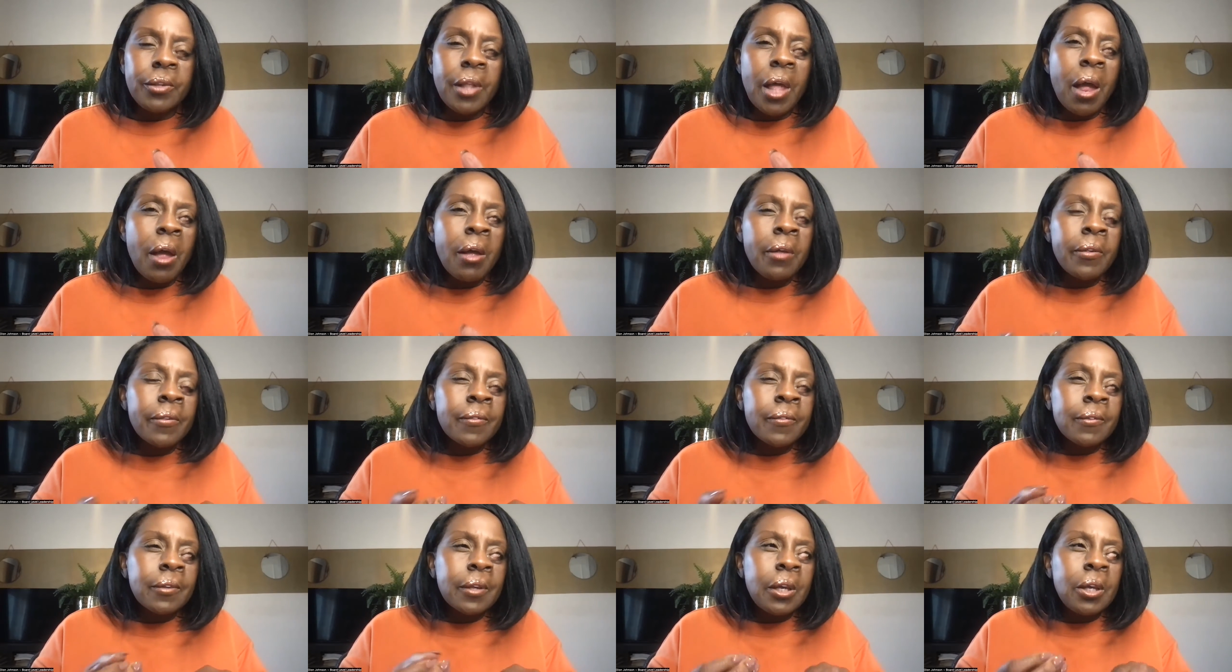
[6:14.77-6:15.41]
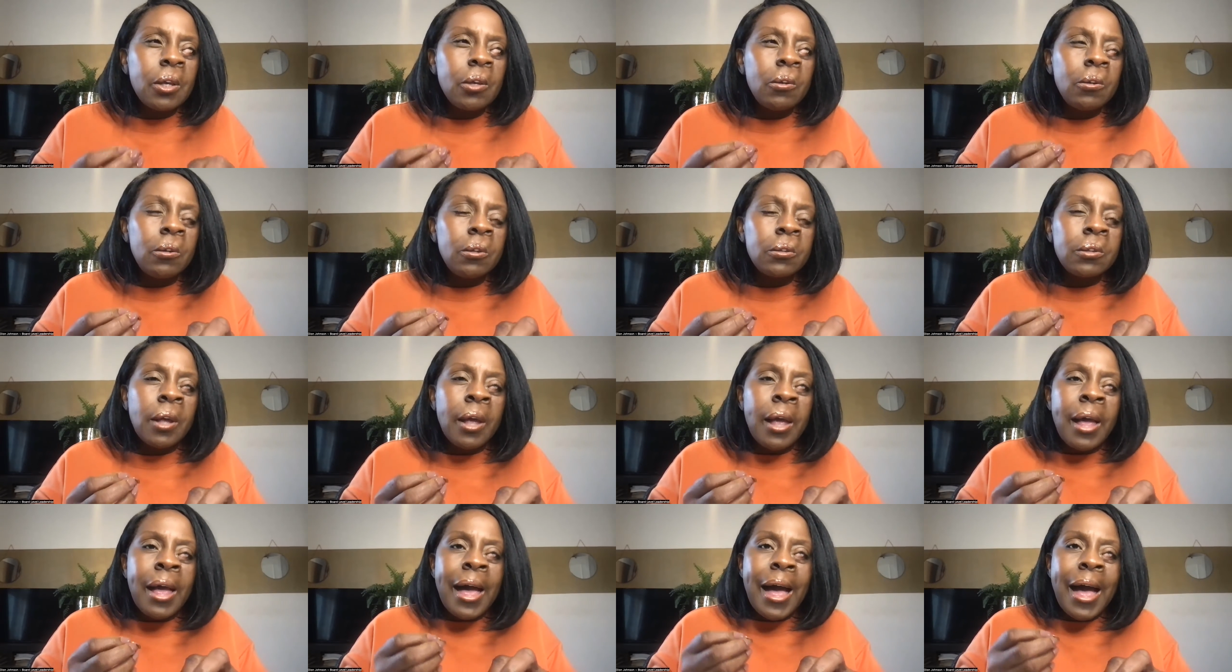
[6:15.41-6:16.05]
They're
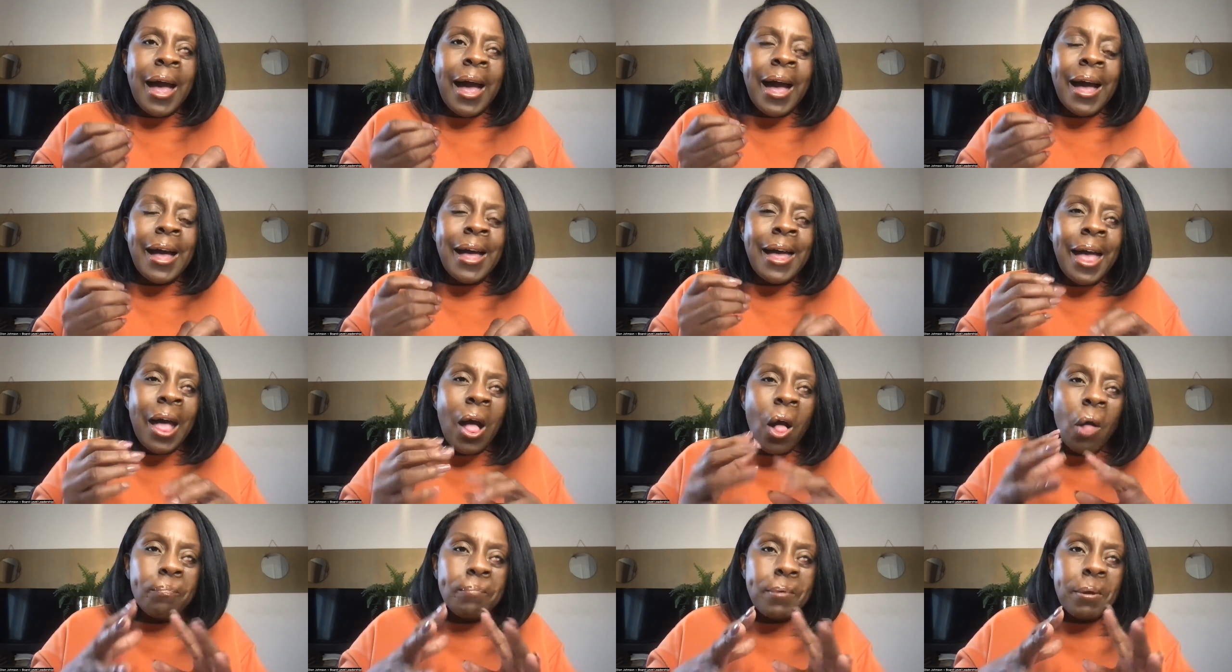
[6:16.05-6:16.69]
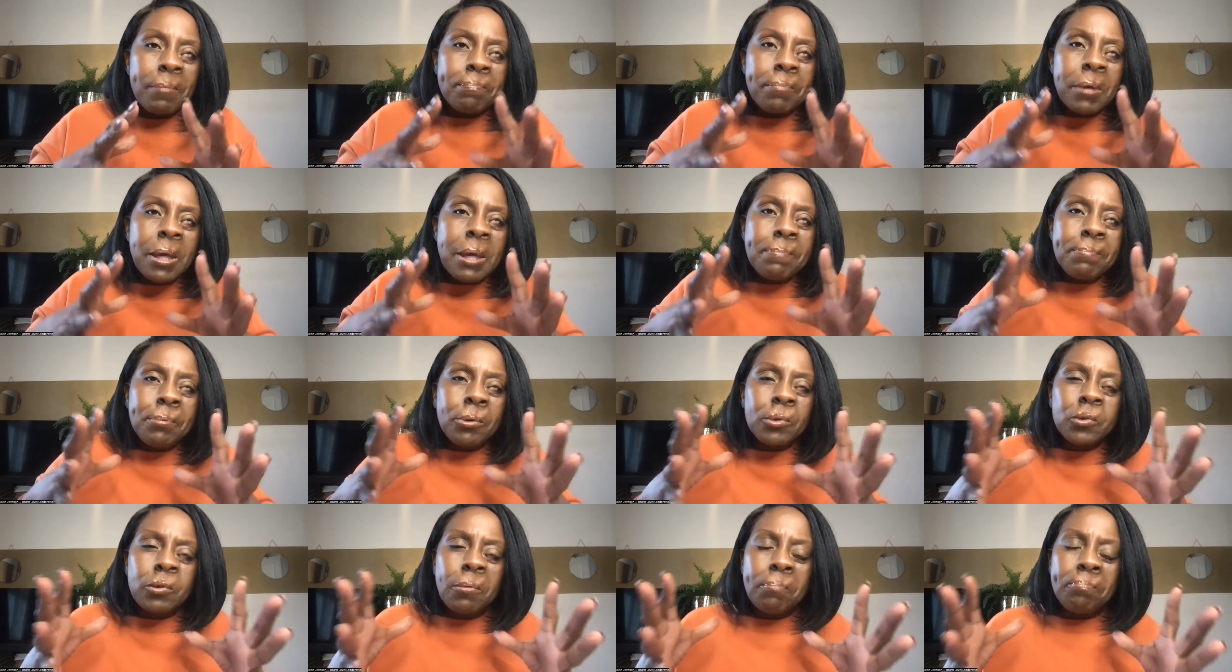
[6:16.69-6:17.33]
skilled at helping
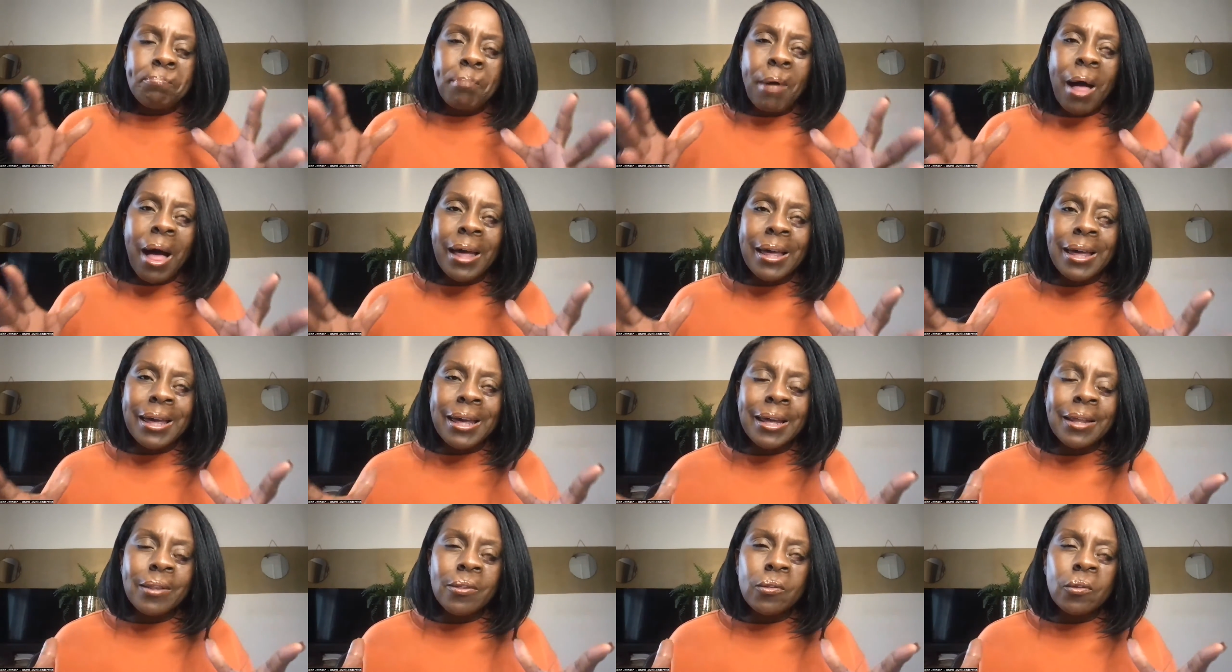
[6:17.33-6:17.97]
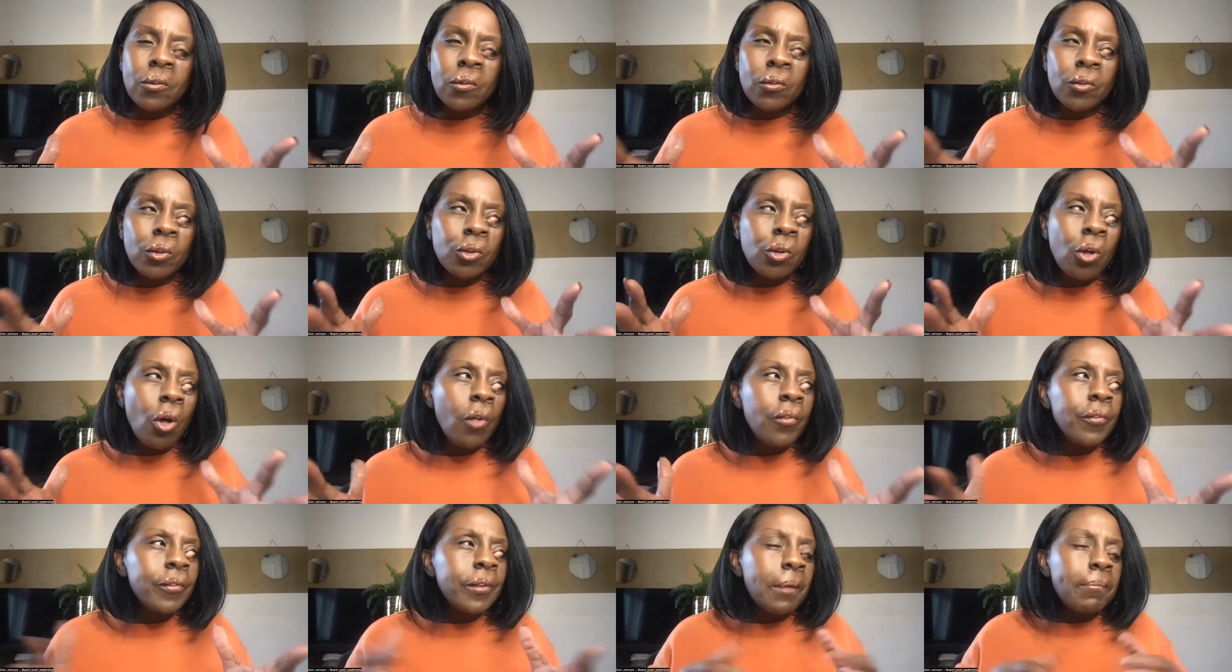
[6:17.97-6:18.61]
people to buy into the
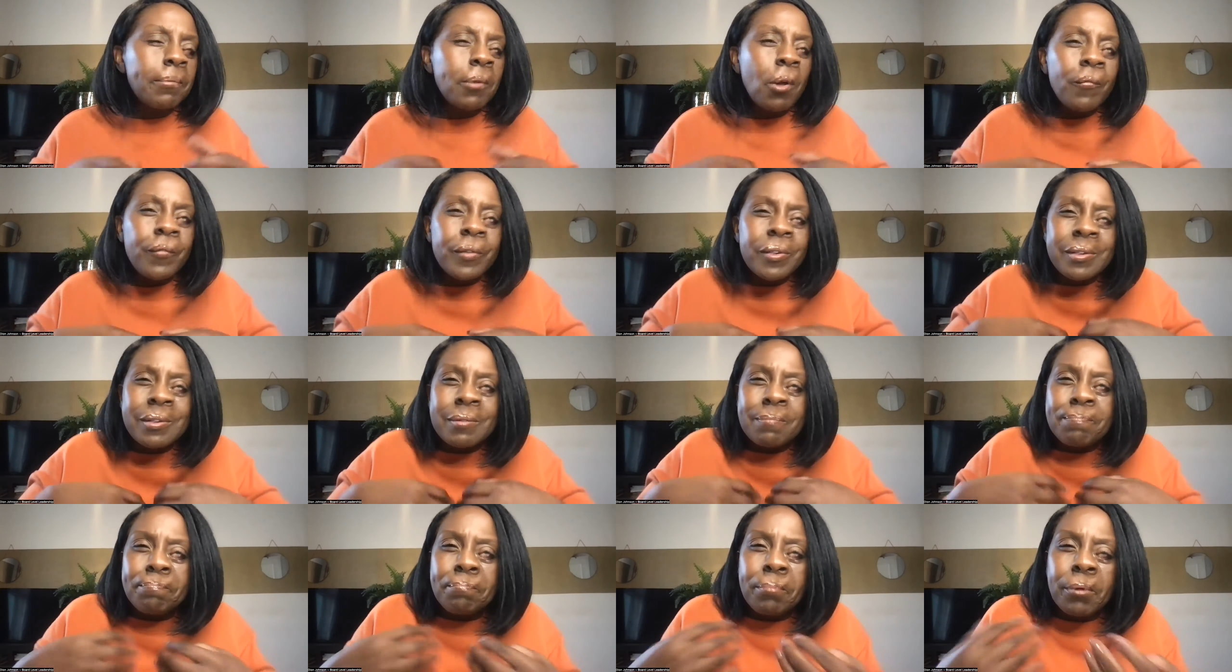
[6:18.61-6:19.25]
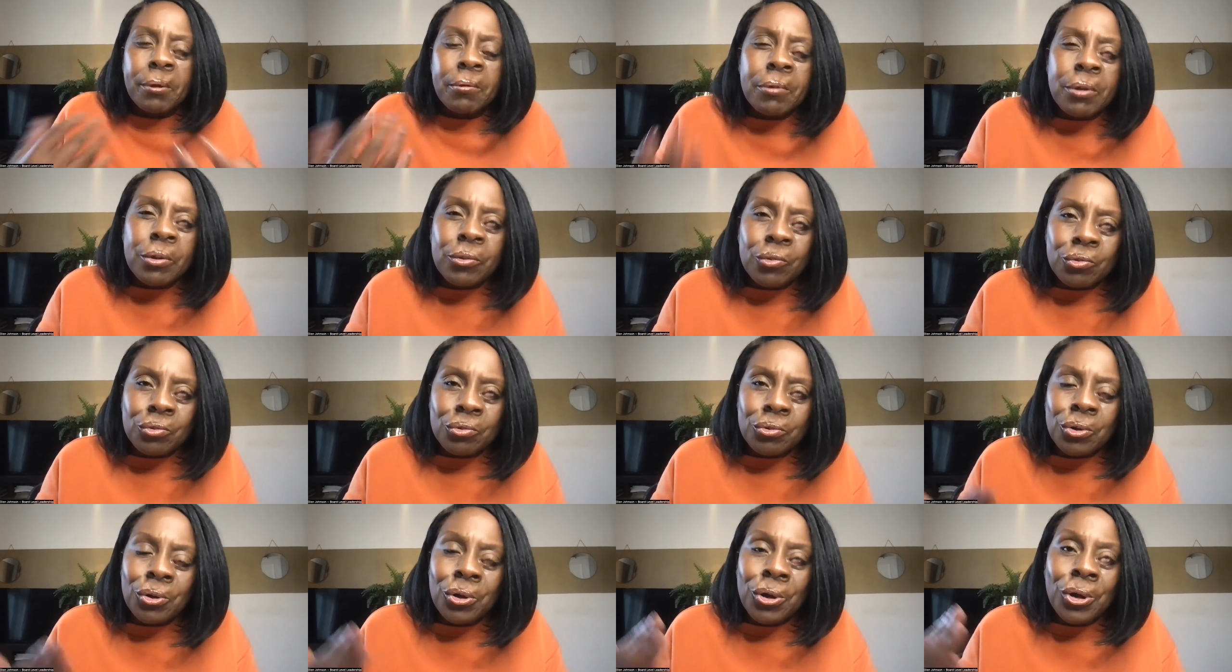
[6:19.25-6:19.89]
concept of a
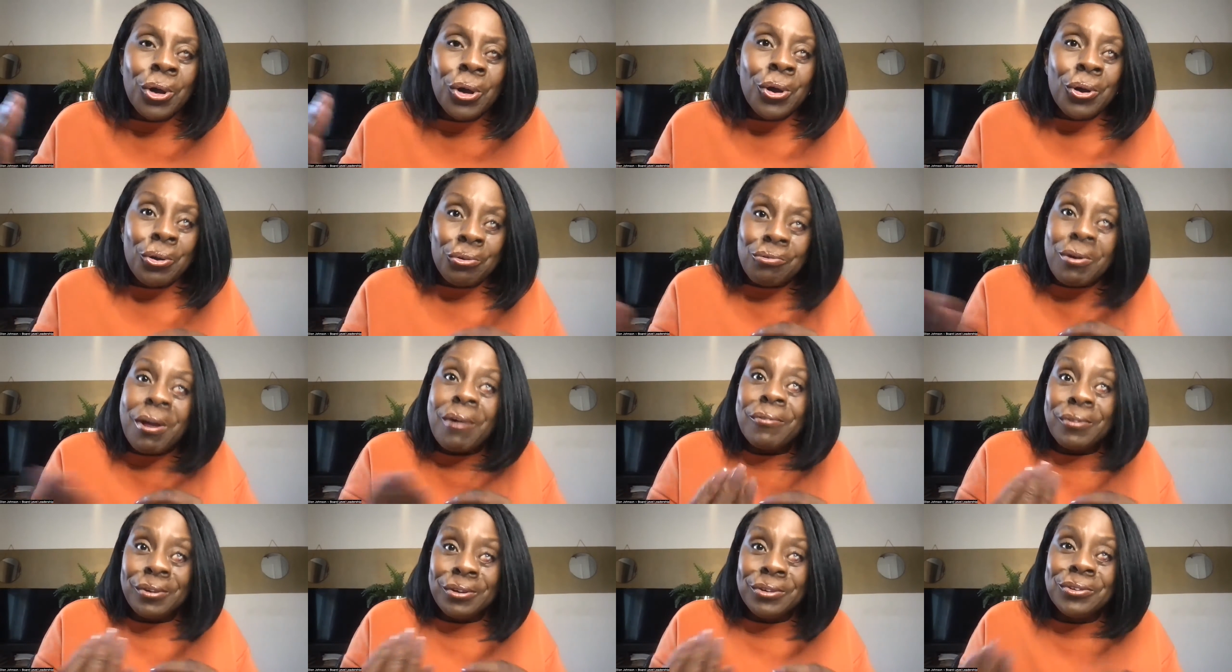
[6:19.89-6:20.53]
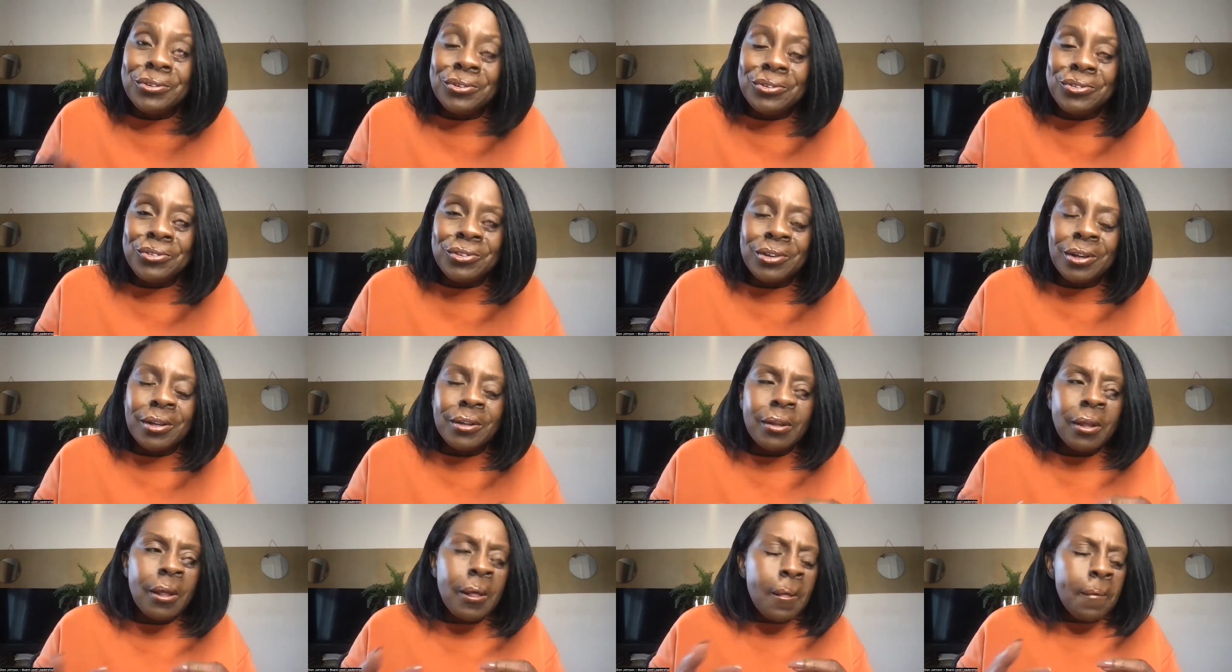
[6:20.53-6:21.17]
spiritual
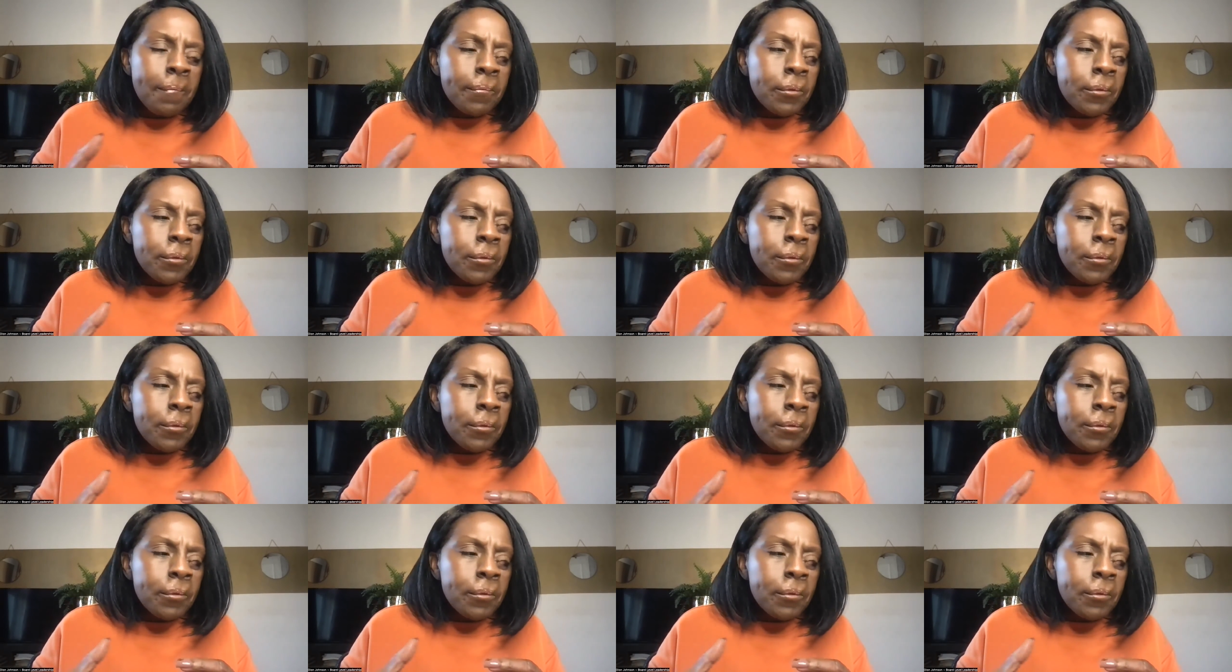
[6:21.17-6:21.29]
revolution.